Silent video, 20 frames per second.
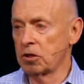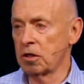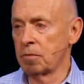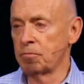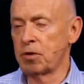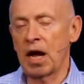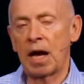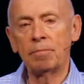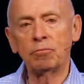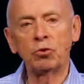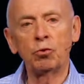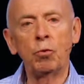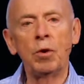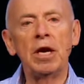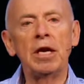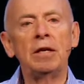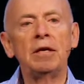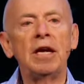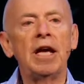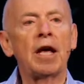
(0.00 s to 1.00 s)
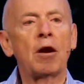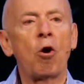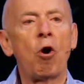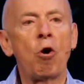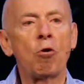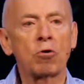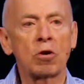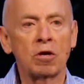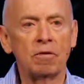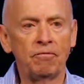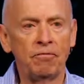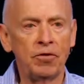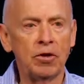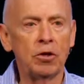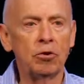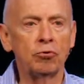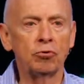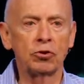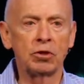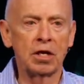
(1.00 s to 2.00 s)
Sometimes we get all
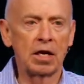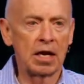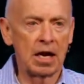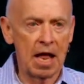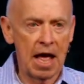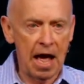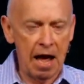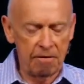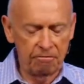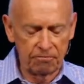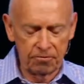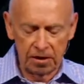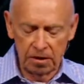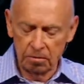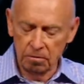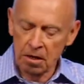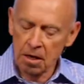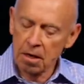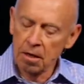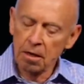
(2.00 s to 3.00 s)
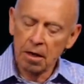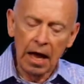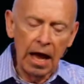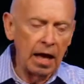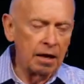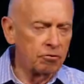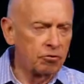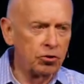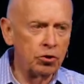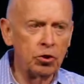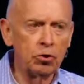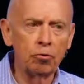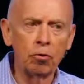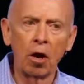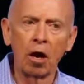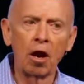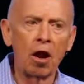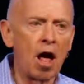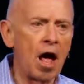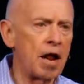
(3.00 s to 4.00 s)
confused in life and, and
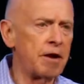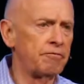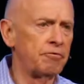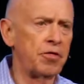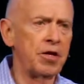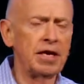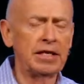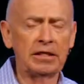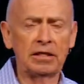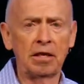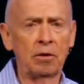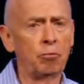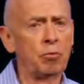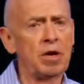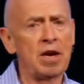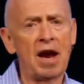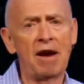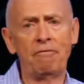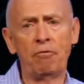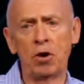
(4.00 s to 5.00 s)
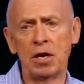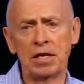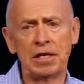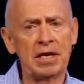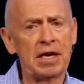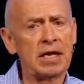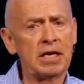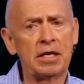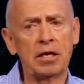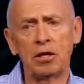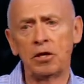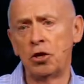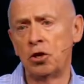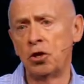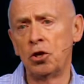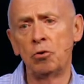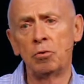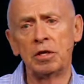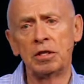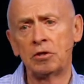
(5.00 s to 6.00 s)
do a lot of things that we never intended to
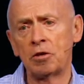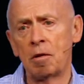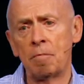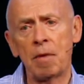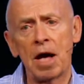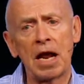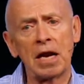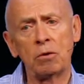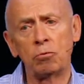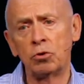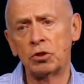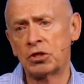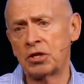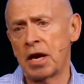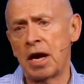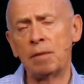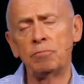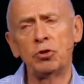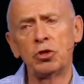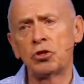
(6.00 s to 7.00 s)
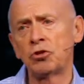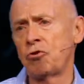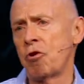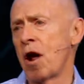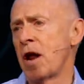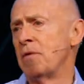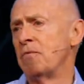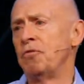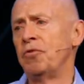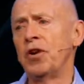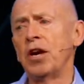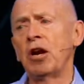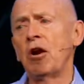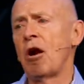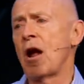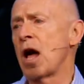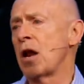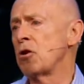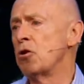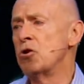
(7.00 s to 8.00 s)
do. And somebody will say, I'm just trying to
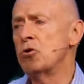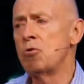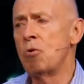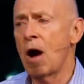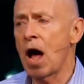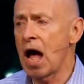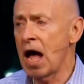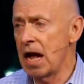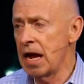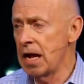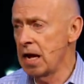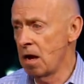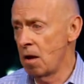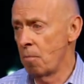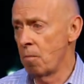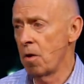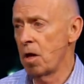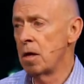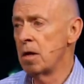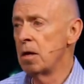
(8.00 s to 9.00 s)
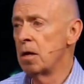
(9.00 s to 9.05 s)
figure out who I am.